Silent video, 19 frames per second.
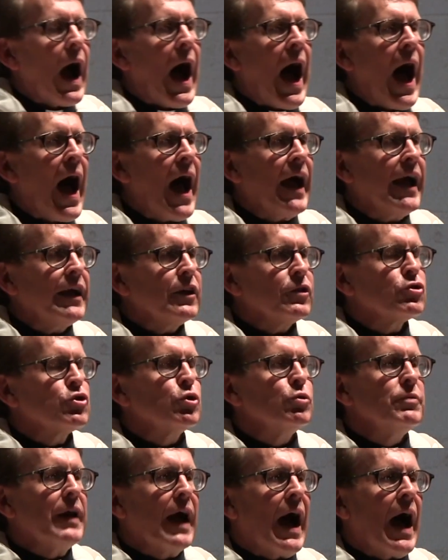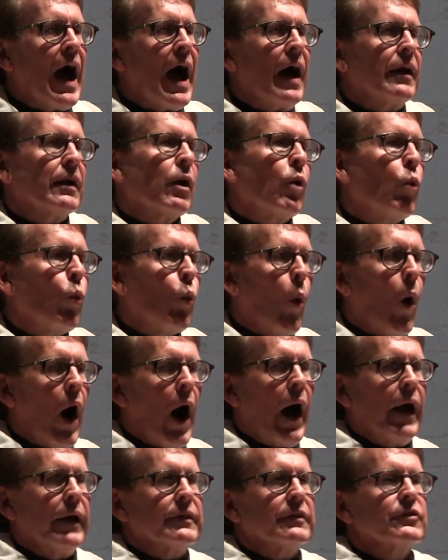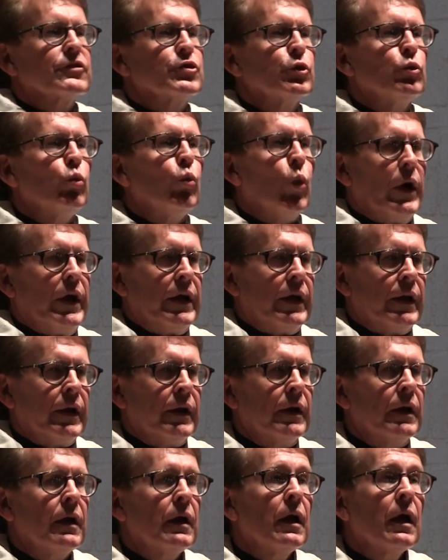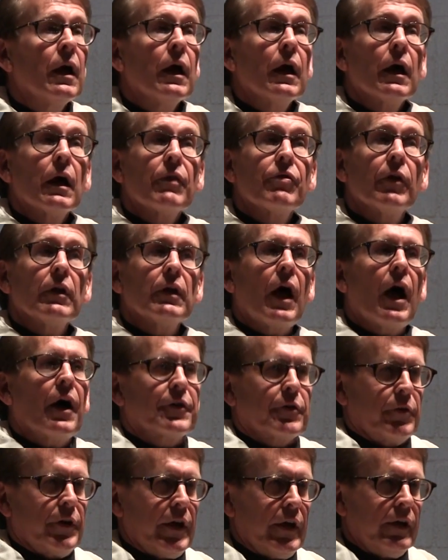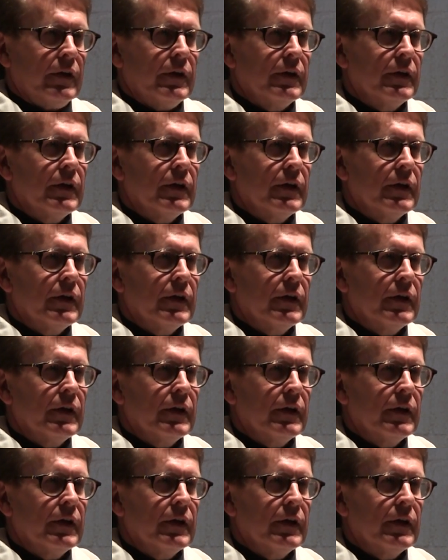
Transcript: I do not want to win the lottery.